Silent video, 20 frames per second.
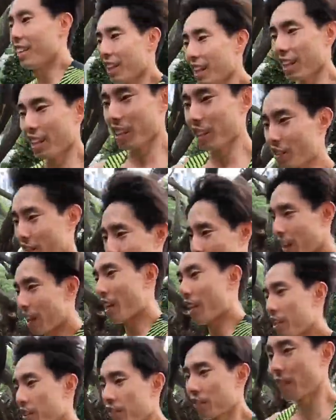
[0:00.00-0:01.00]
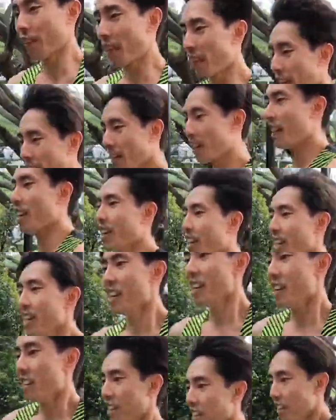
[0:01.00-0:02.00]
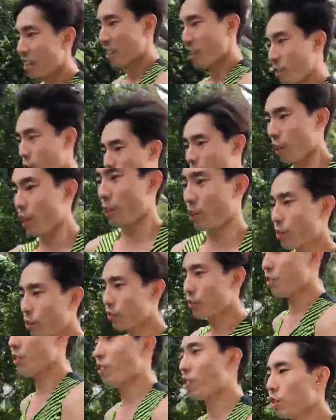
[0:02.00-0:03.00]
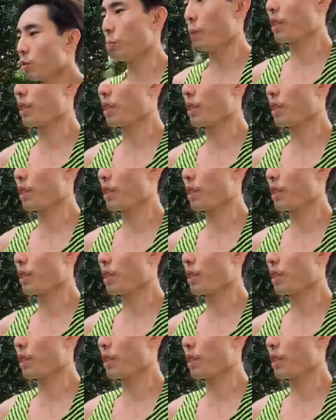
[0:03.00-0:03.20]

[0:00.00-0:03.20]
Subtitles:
Yeah, he's fit. Yeah. He's still quite youthful,